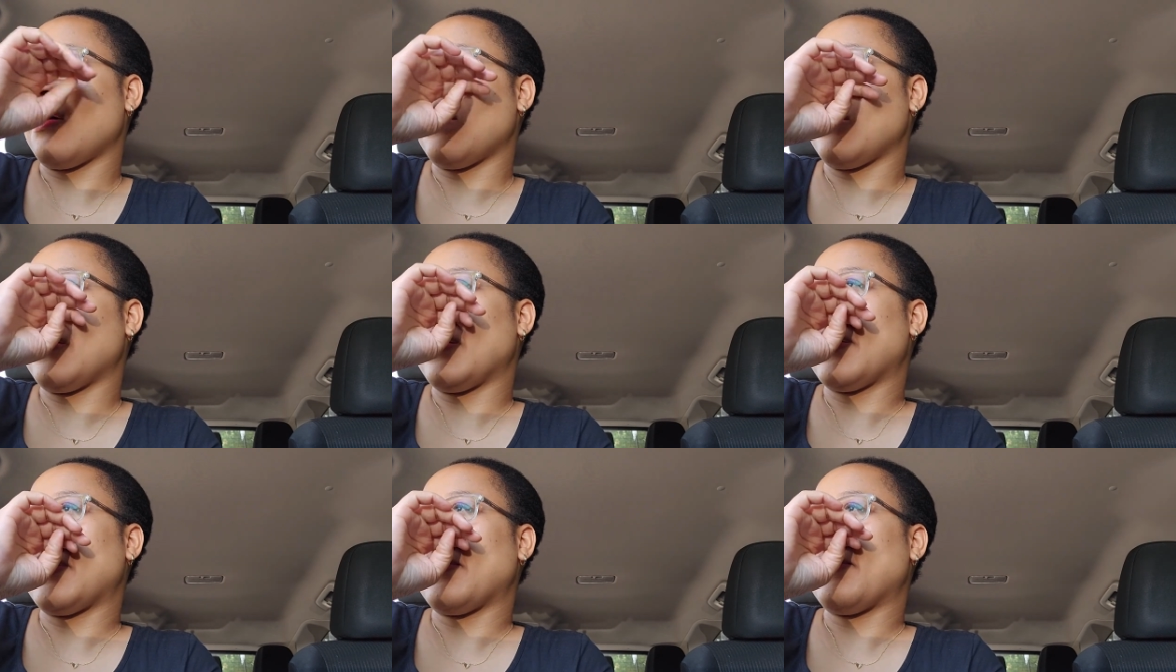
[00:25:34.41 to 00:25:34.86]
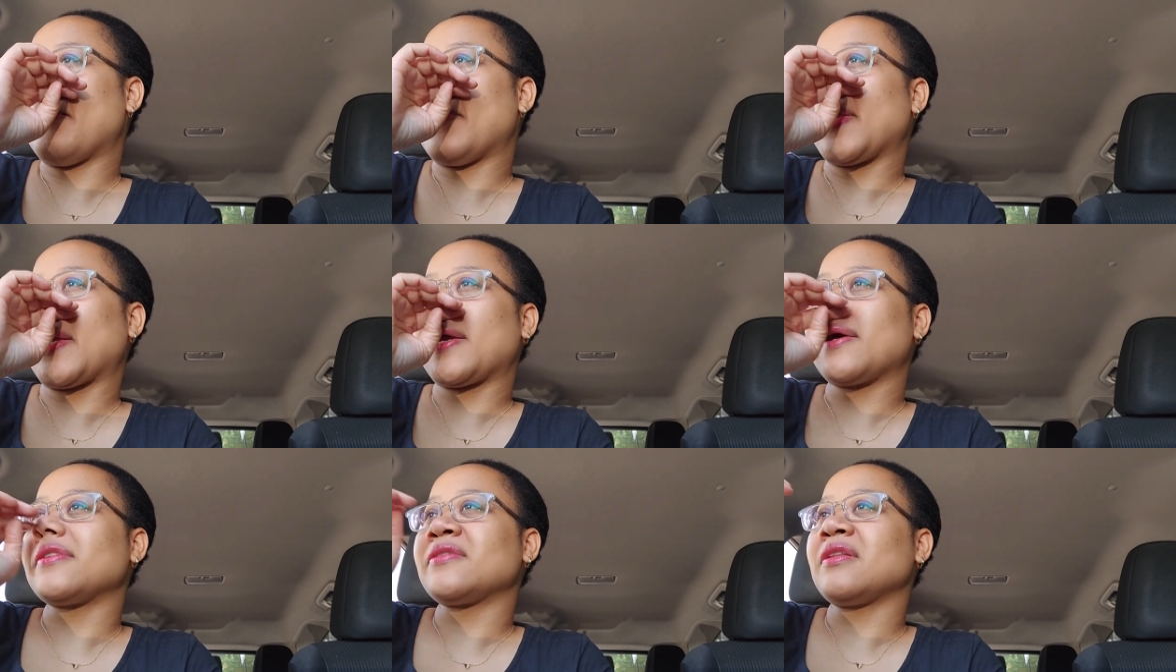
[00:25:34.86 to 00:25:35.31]
Um, my
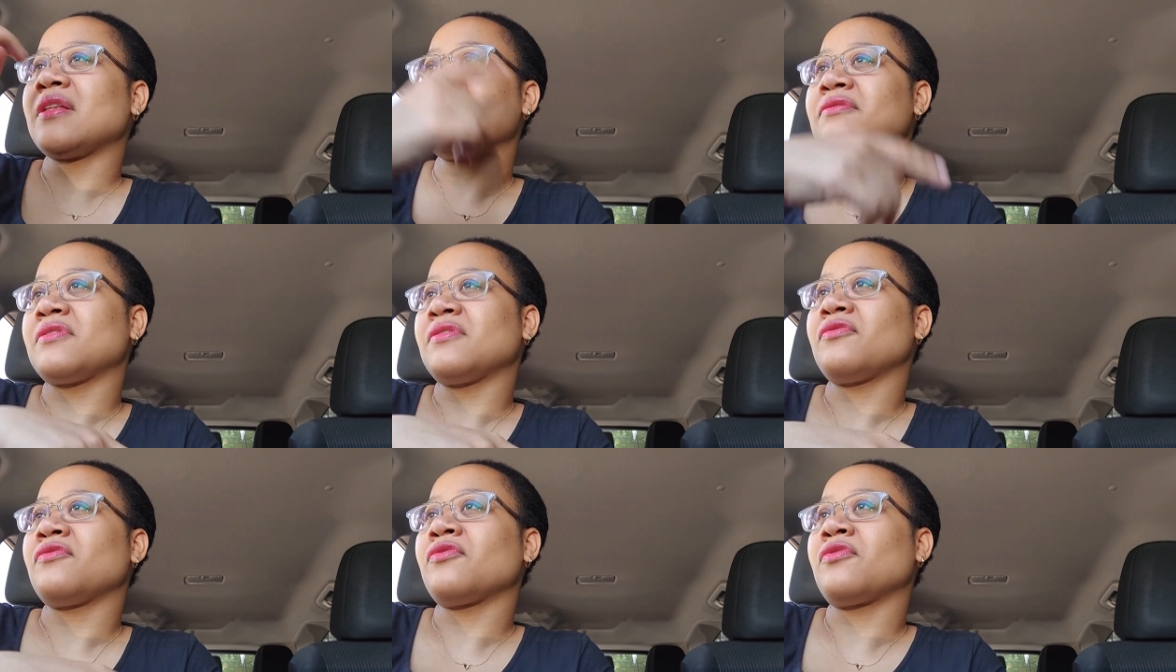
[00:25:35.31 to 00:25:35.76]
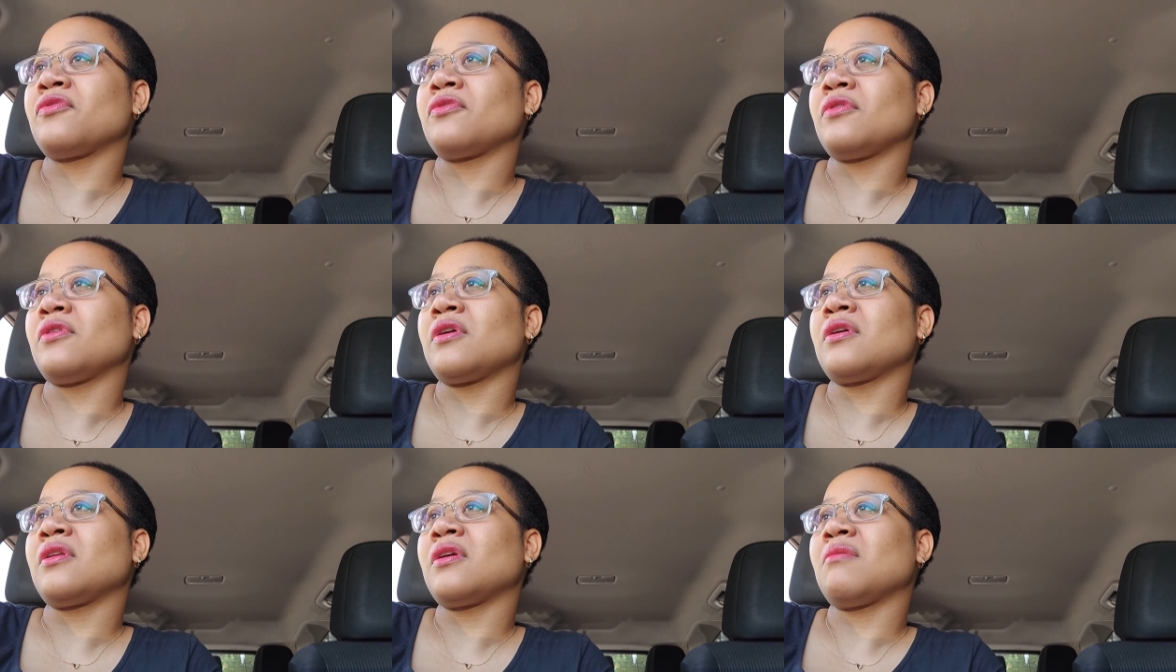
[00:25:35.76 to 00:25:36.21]
cousin lives in Fort
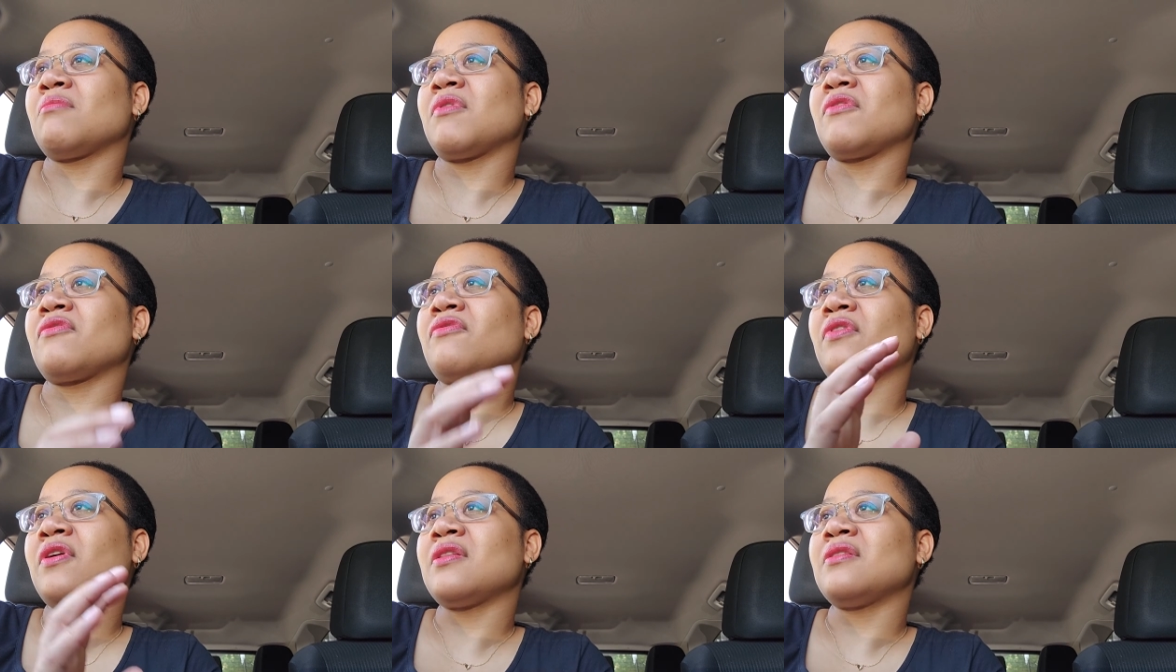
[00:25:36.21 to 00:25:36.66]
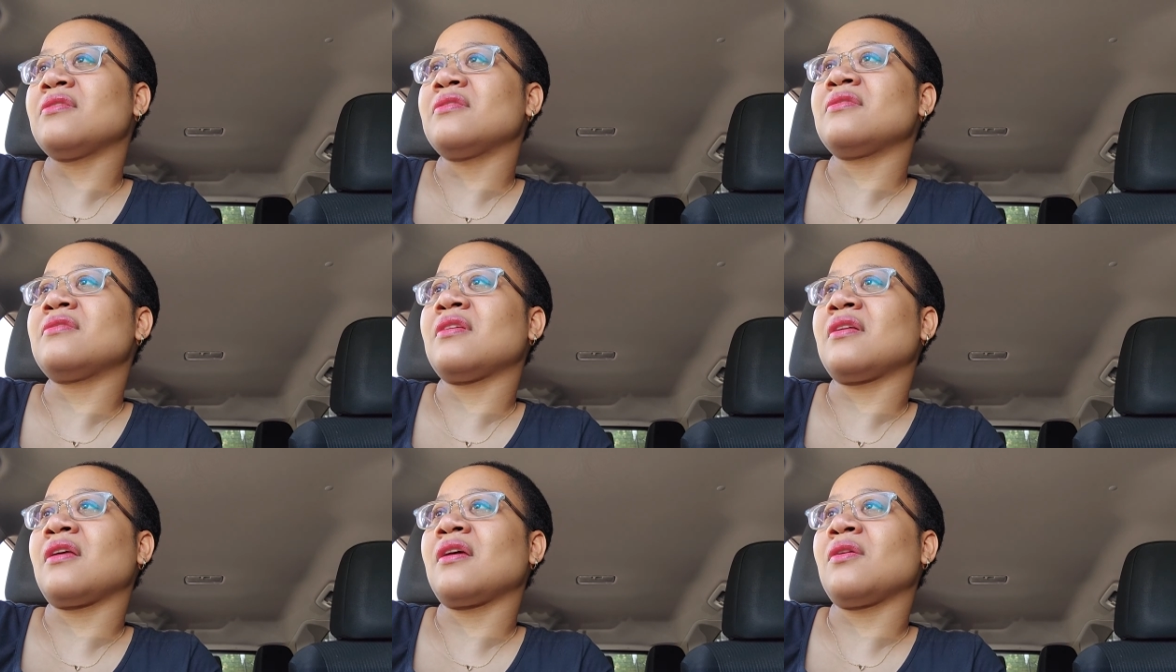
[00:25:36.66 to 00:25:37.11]
Lauderdale. My
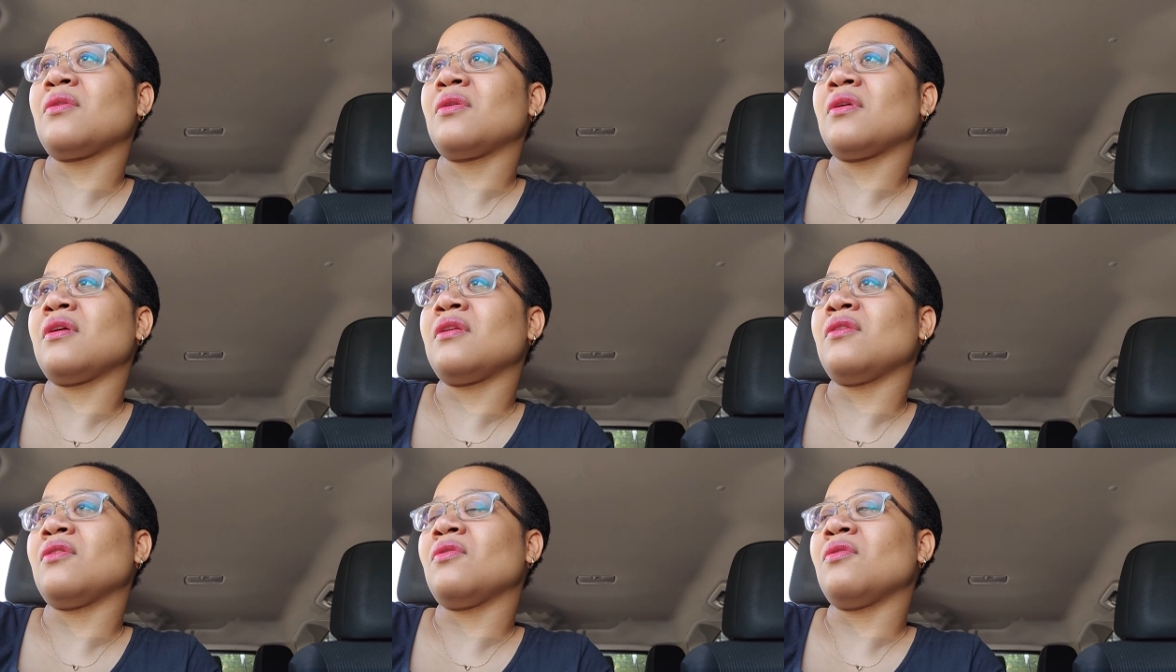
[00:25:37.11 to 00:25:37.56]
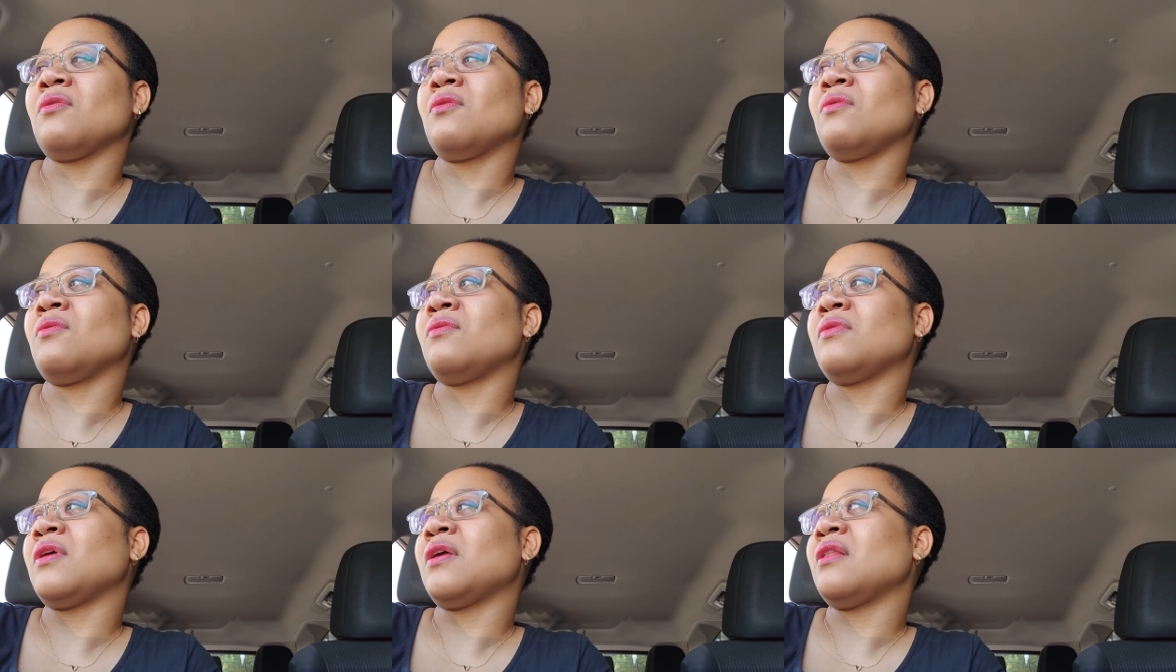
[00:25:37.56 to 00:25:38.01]
friends that I, I
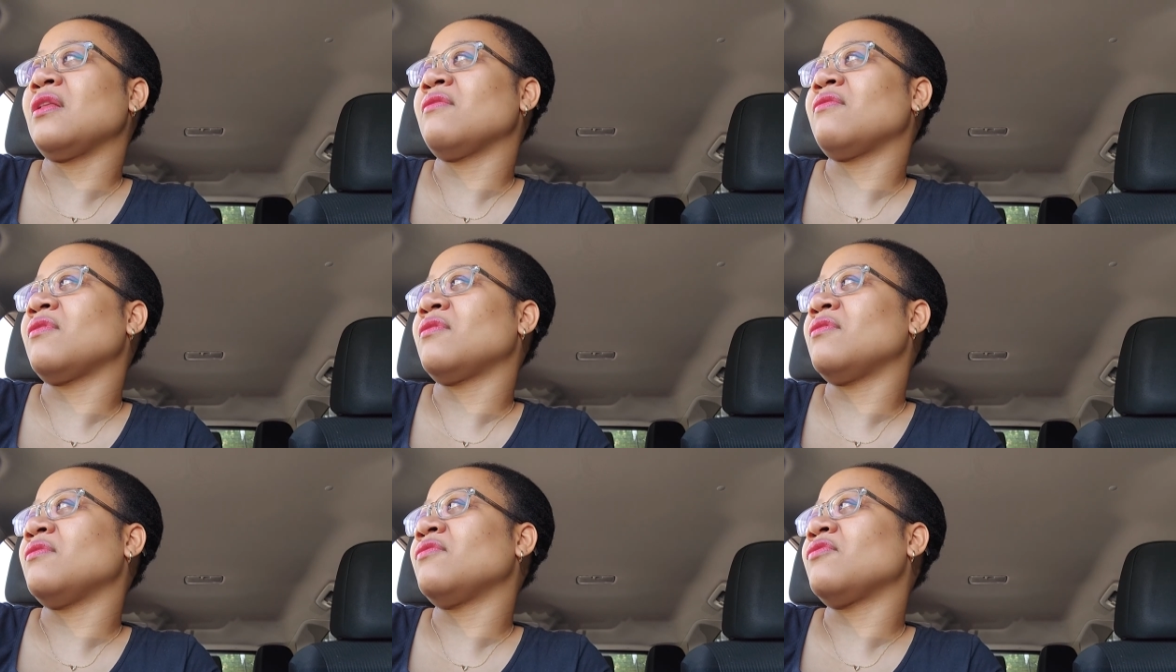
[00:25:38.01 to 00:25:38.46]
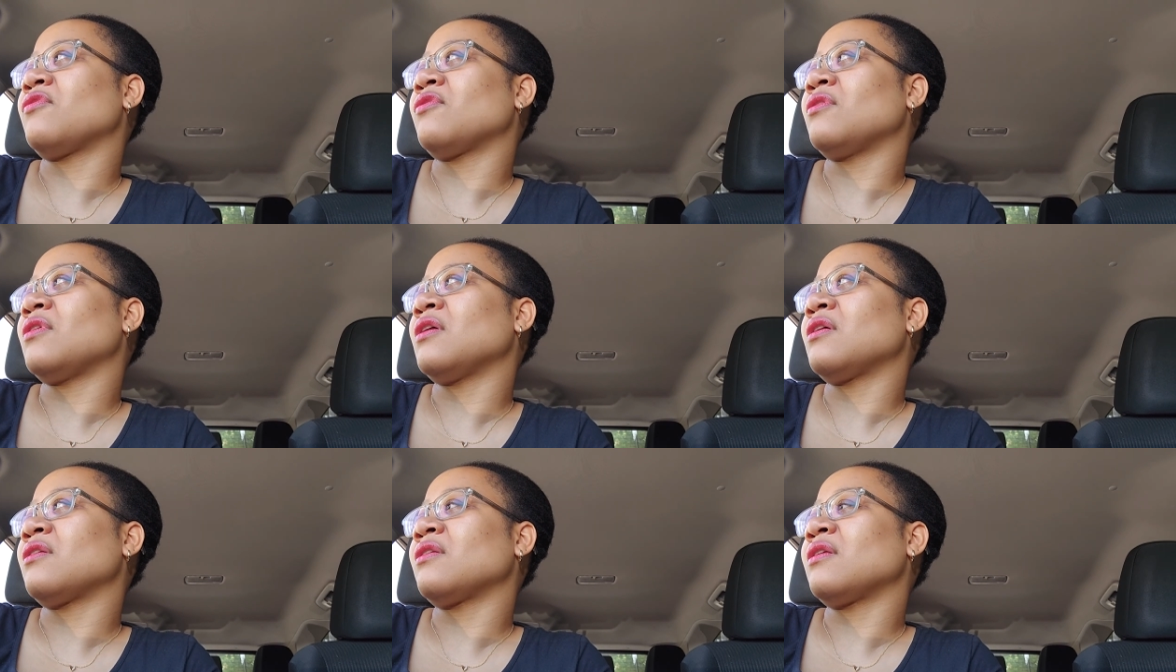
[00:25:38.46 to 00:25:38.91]
know, they live in Fort
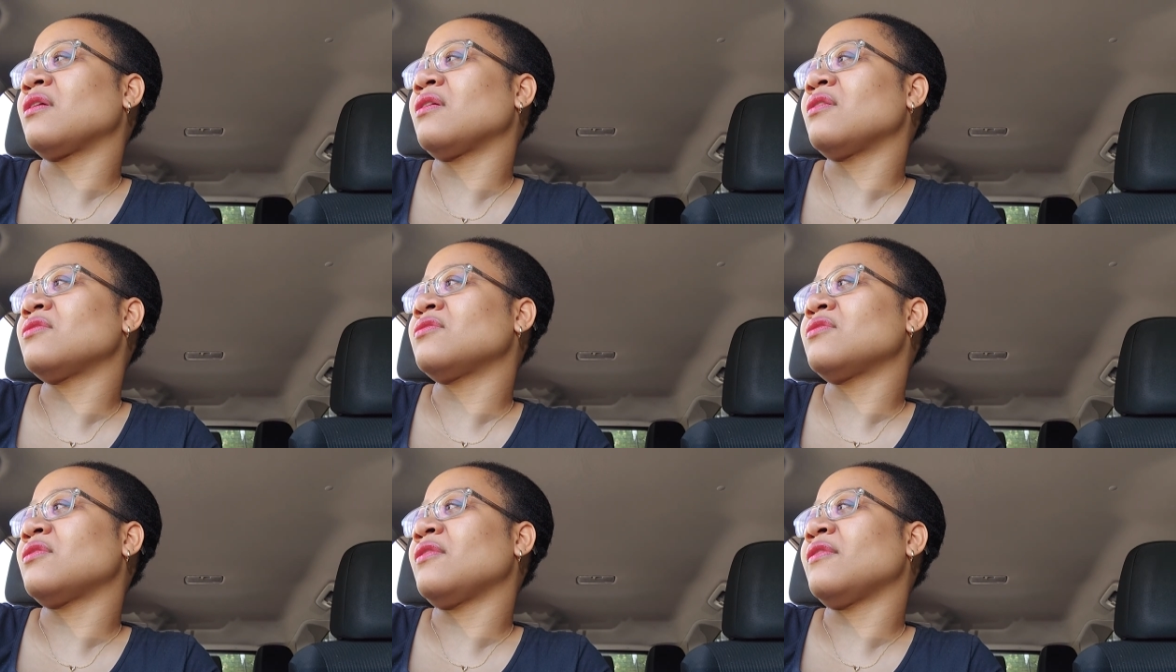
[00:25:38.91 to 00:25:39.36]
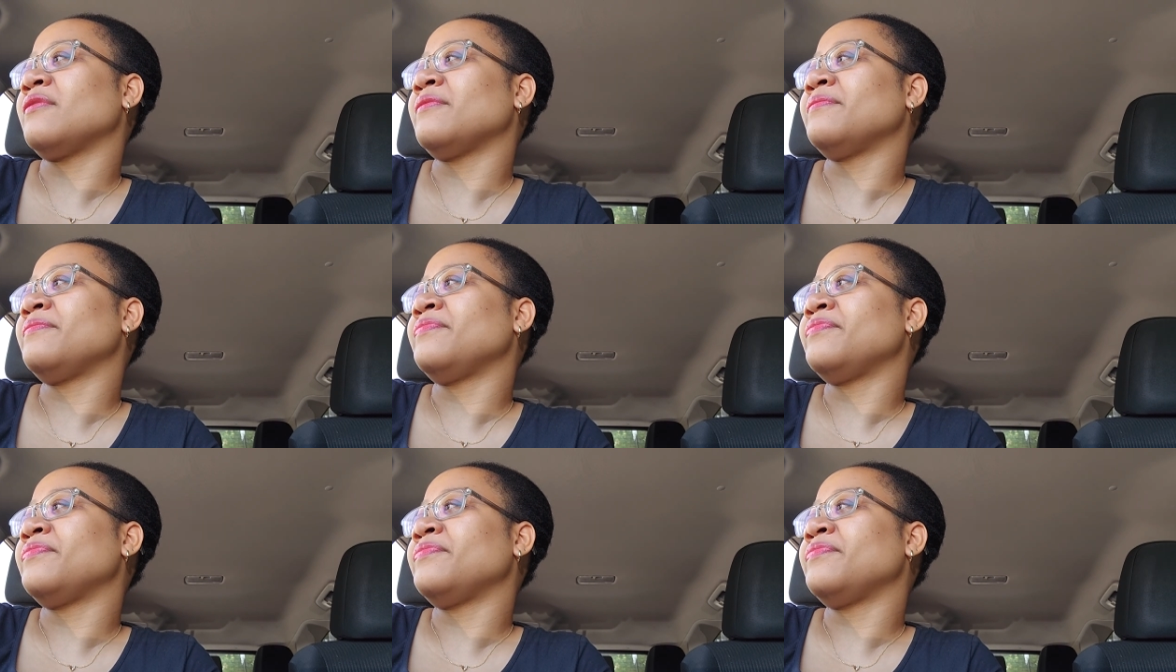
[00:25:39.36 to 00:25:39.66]
Lauderdale, so